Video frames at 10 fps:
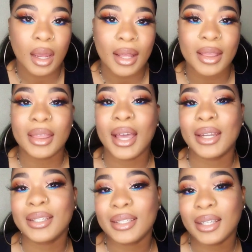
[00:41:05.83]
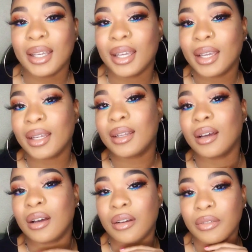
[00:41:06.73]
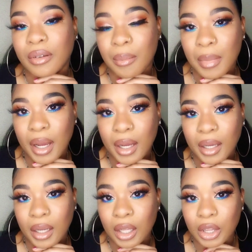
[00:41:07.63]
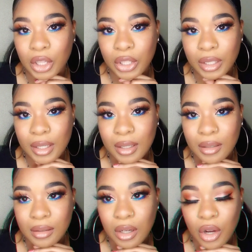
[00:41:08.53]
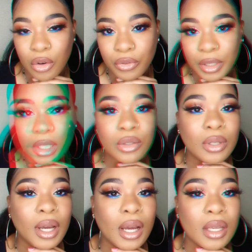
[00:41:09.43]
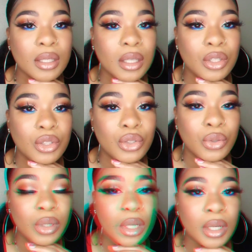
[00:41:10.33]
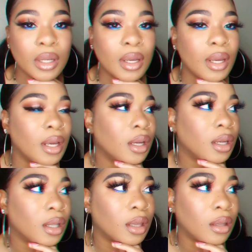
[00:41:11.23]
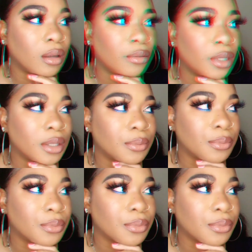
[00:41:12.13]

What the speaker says: And that is the end of my look. Hopefully you guys enjoyed and loved it.